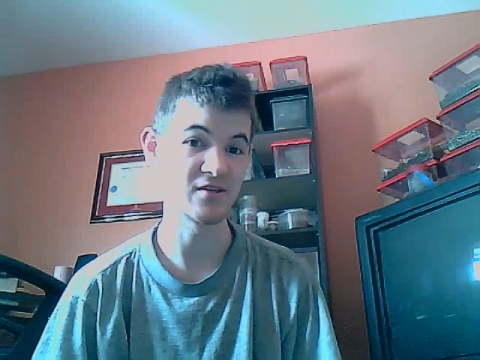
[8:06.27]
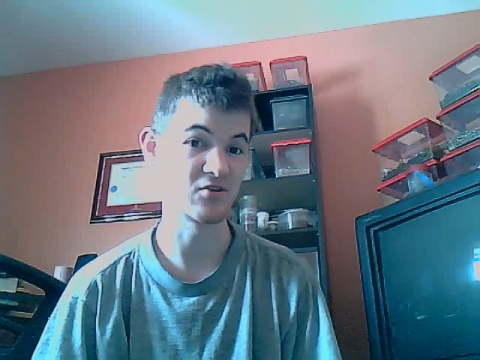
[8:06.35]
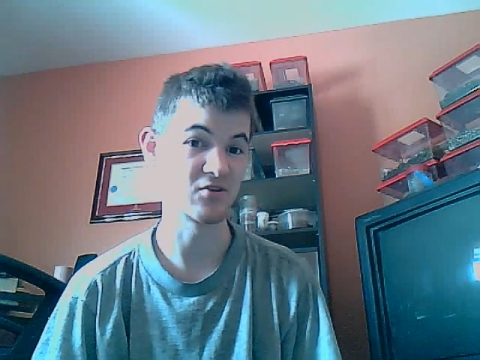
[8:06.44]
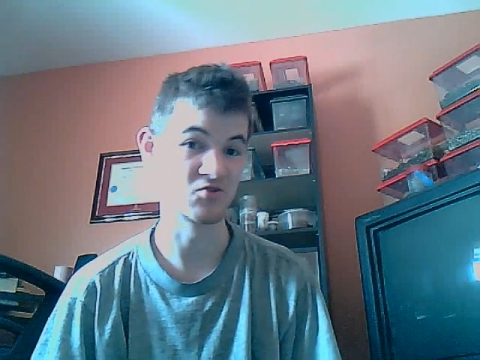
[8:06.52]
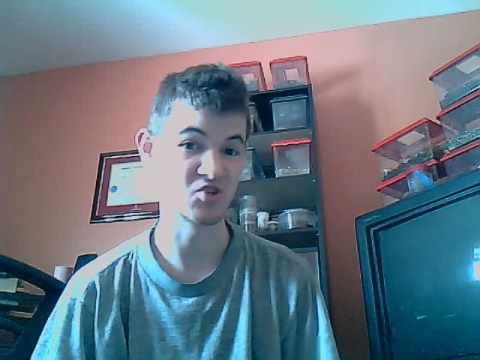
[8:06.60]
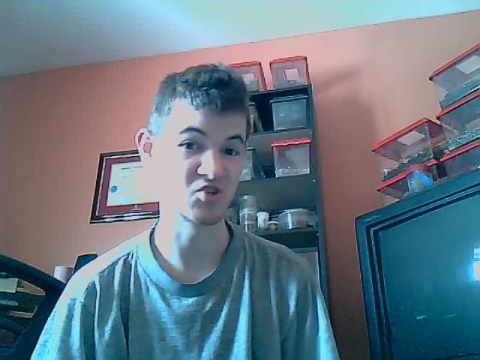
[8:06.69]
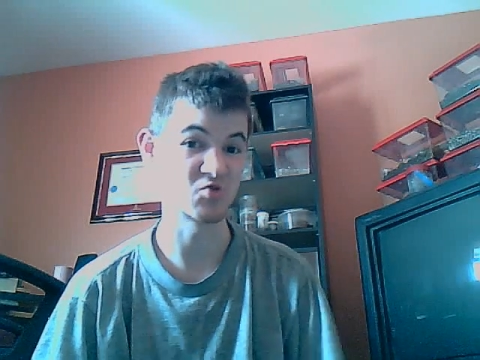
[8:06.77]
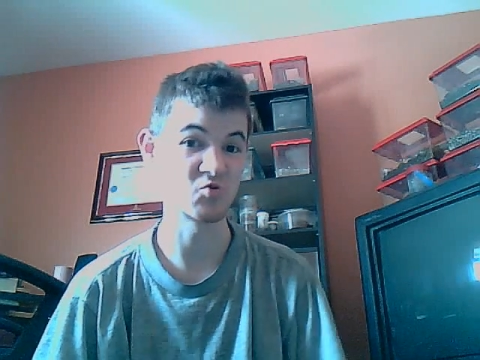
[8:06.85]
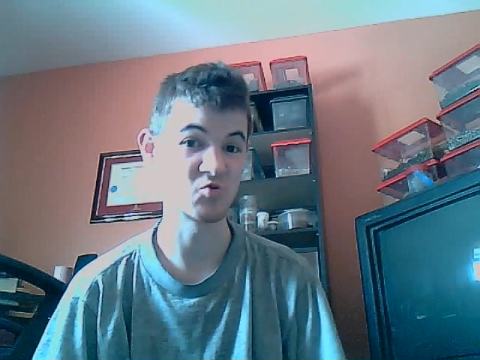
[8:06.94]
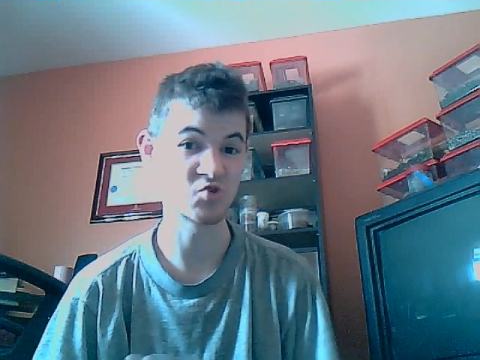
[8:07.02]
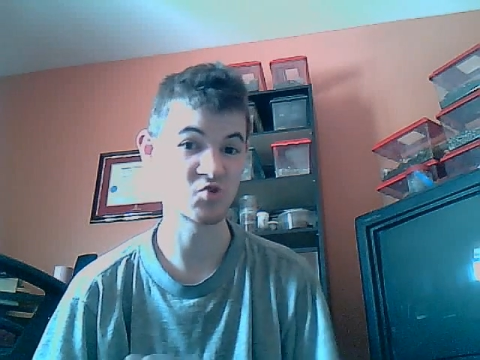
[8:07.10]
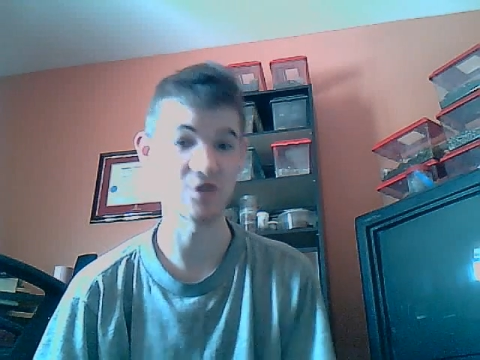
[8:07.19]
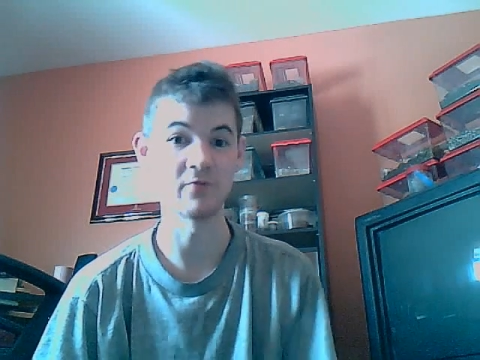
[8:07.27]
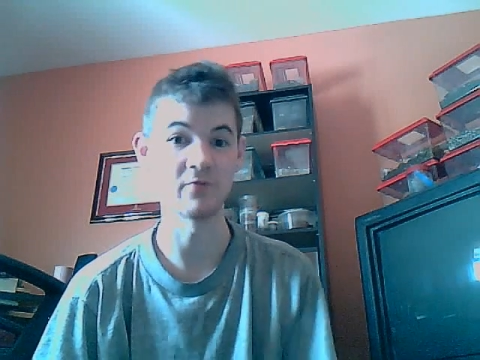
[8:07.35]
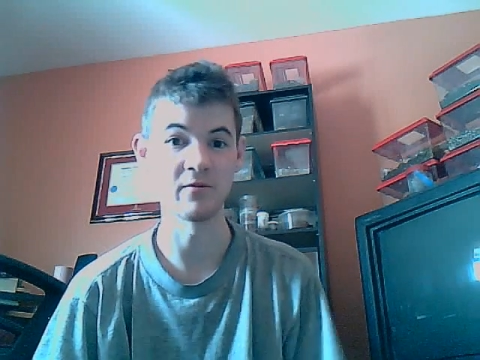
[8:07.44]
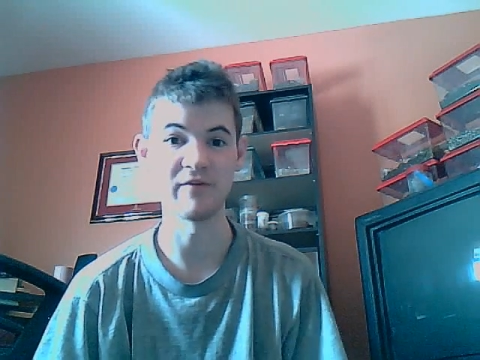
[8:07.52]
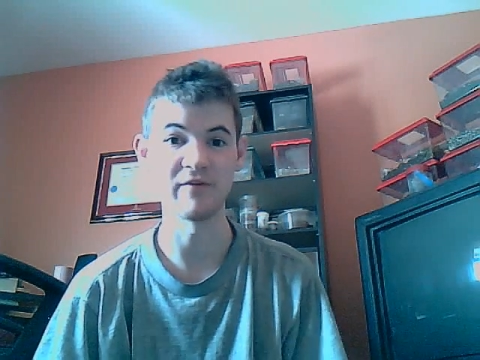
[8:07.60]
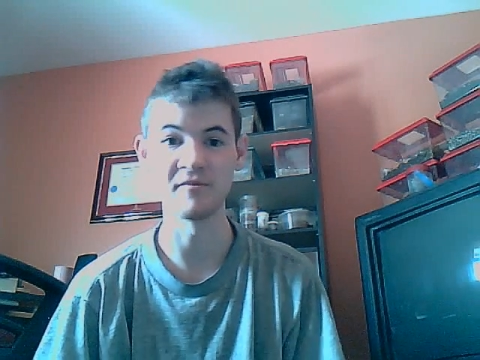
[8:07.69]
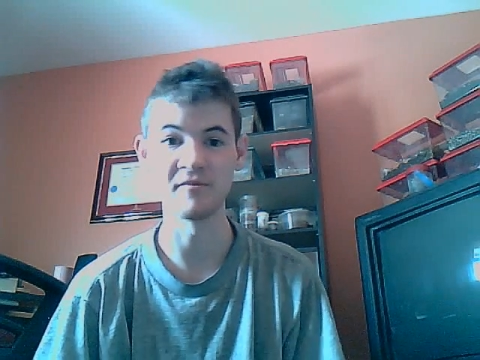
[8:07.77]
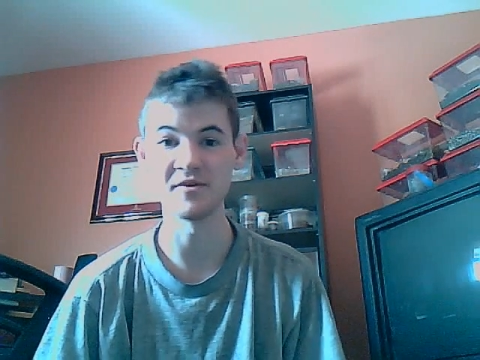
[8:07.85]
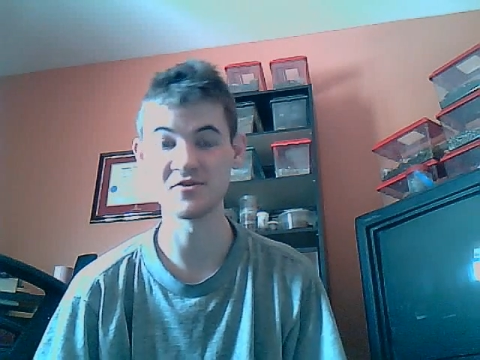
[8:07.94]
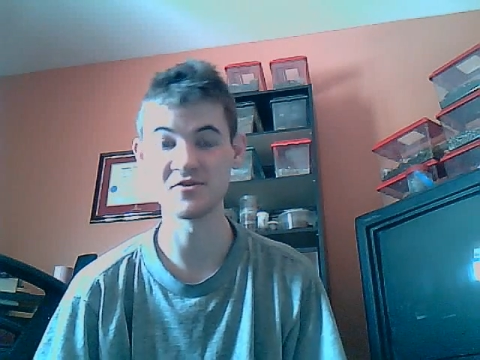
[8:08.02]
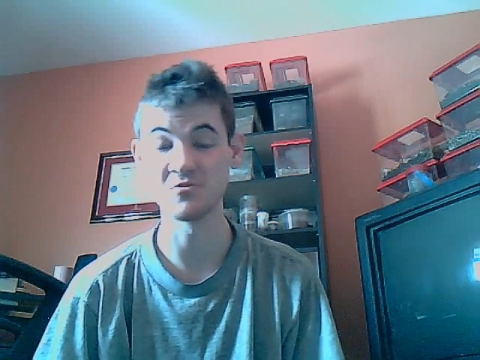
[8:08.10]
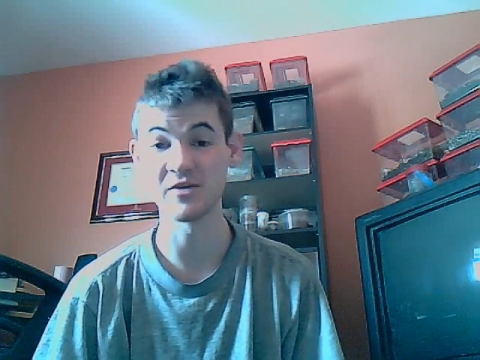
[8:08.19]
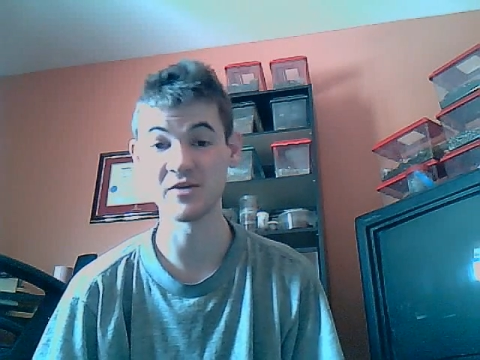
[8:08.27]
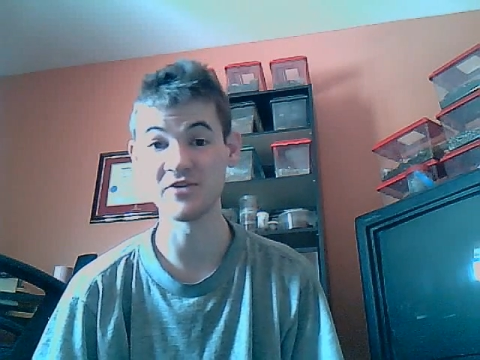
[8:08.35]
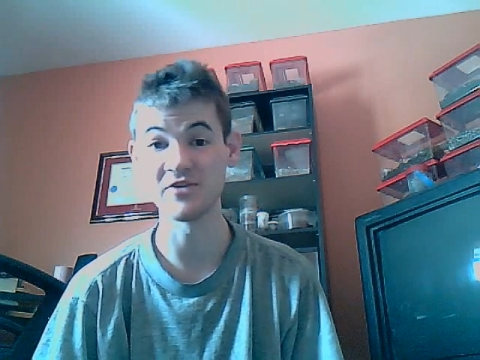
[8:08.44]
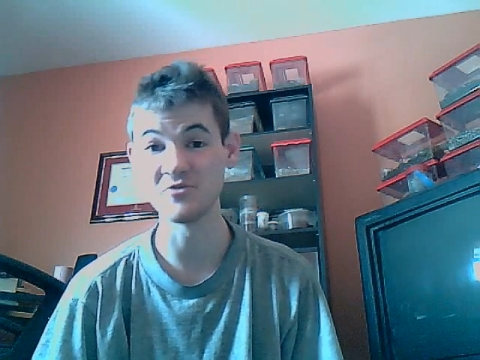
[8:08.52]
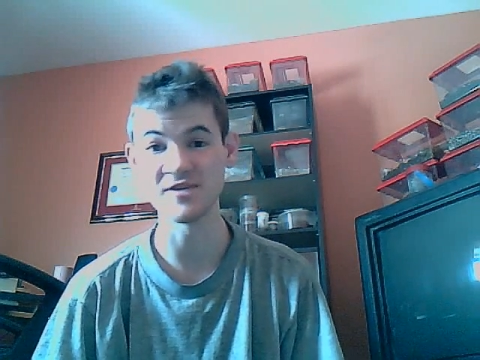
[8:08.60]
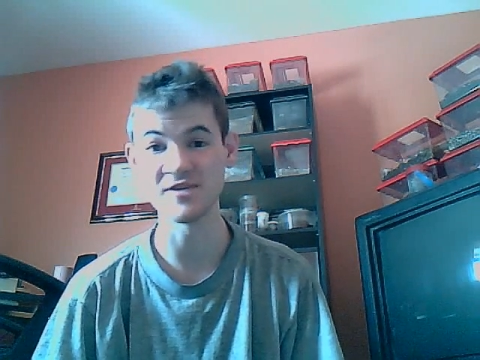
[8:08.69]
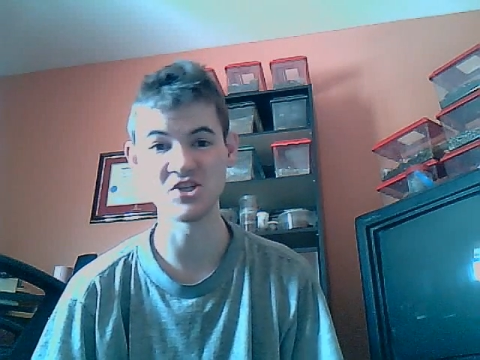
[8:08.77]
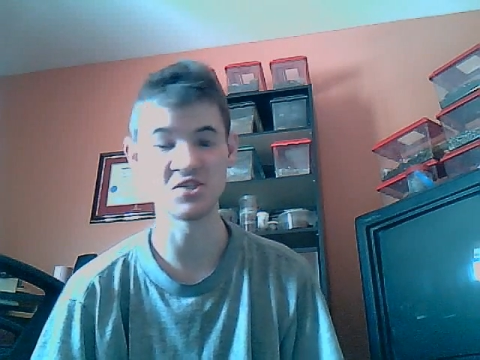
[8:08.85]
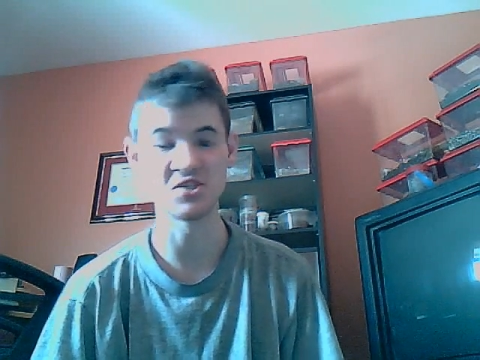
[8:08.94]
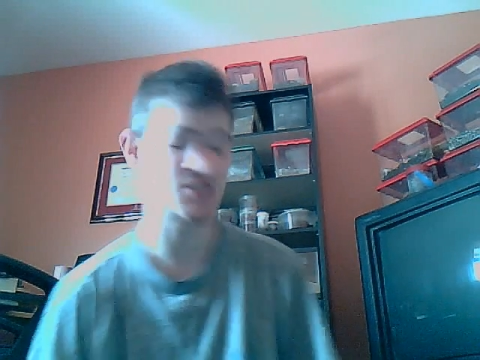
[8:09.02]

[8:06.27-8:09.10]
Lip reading: It'll just try to run away from it. So what I do is I just